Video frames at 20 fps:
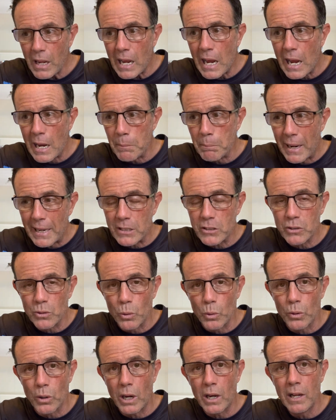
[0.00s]
and make
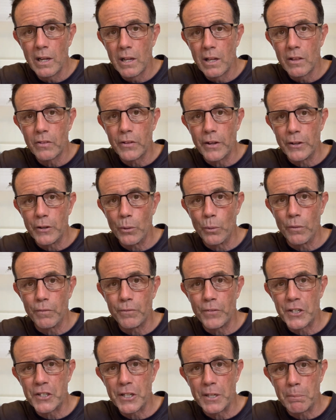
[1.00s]
sure that you're
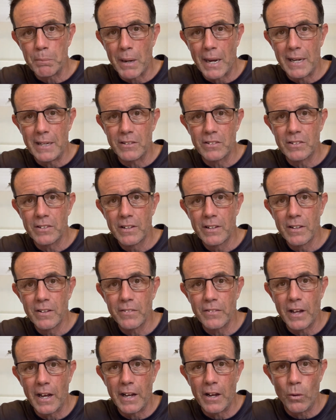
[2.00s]
fishing baits
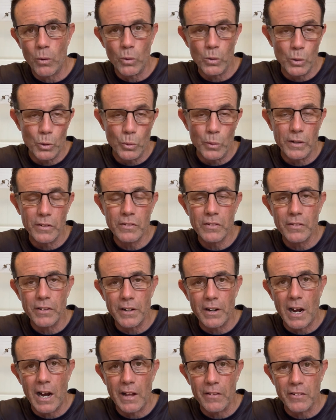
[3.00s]
or lures that
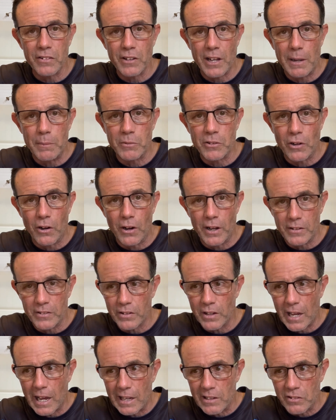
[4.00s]
are the same size
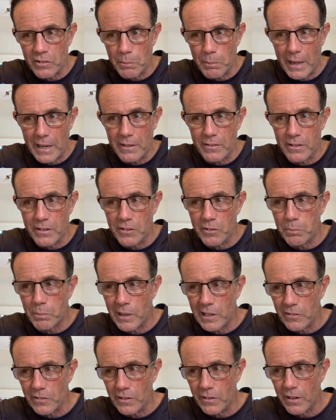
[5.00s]
as the bait that is
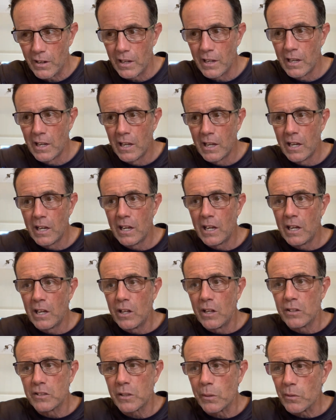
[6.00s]
present.
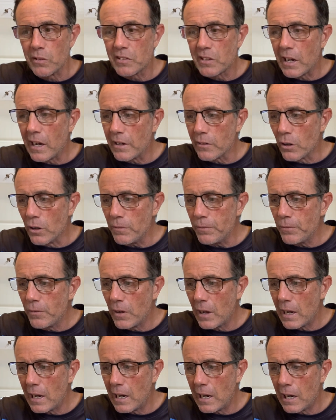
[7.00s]
So we'll start
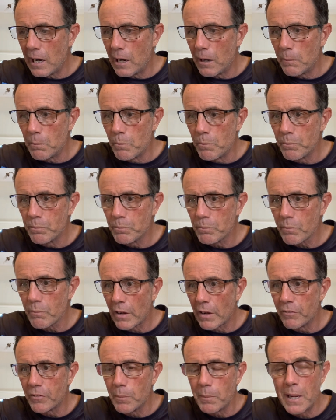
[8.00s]
off.
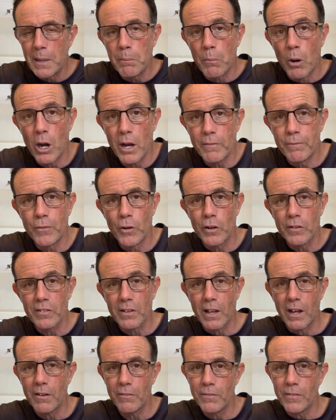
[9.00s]
For me, my first
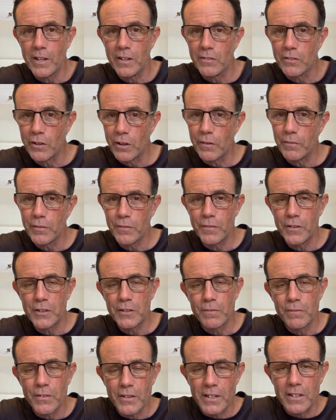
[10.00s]
love is surface
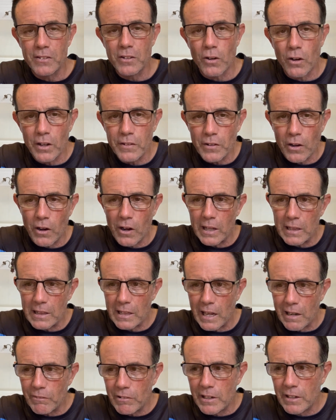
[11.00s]
fishing for these guys. I
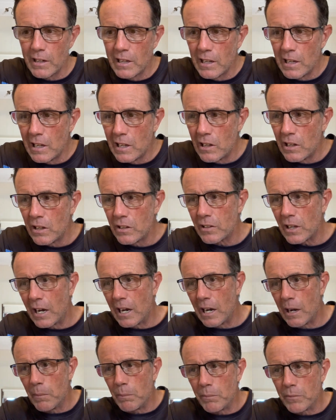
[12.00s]
love it.
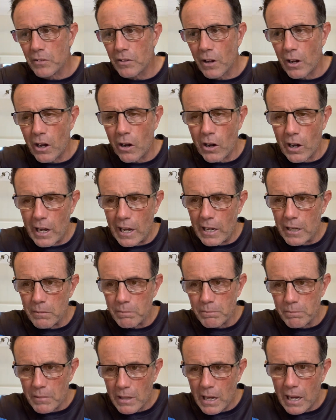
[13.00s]
So I
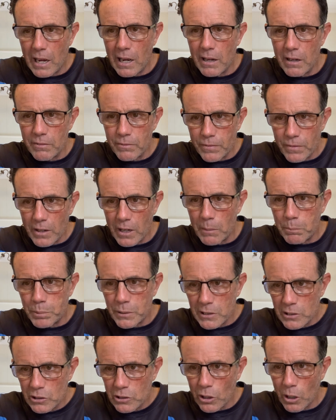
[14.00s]
have a
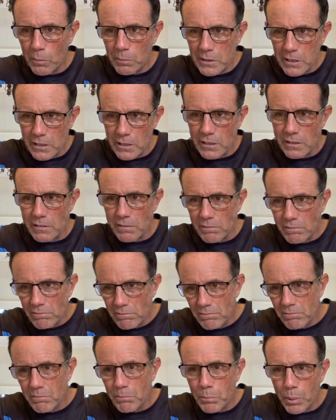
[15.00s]
predominant,
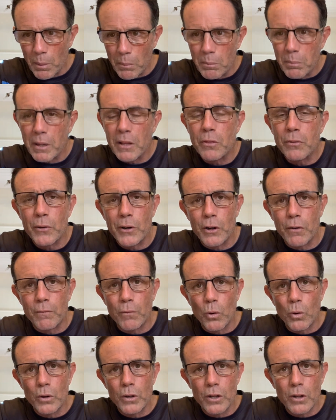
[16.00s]
probably 3 or
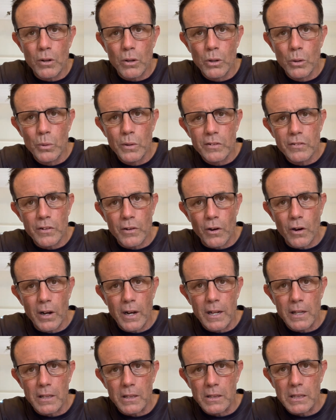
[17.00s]
4 lures that
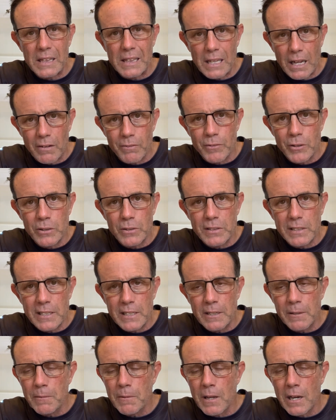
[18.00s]
I love
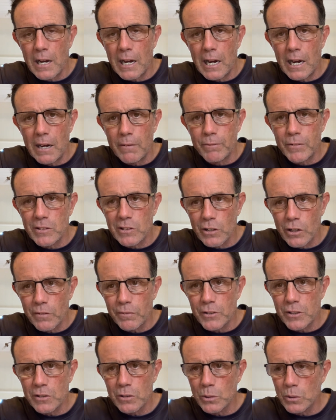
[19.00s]
using for
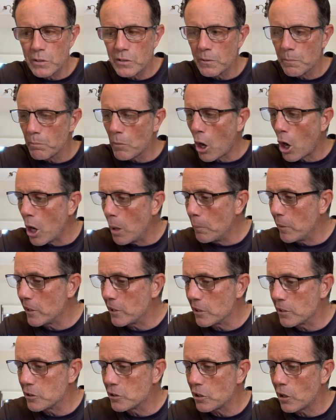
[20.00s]
surface lures. I'm only
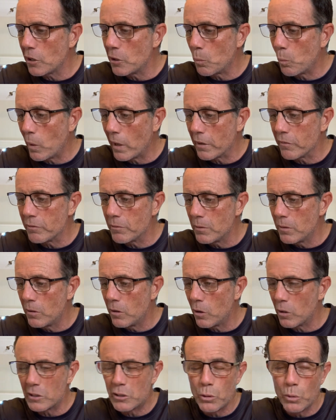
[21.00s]
going to show you one of them,
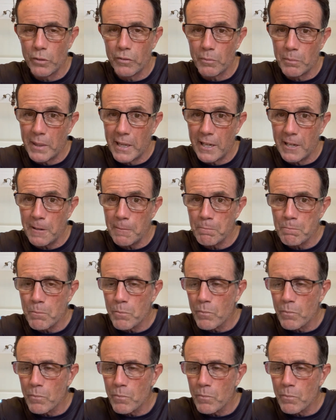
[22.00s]
or 2 of them here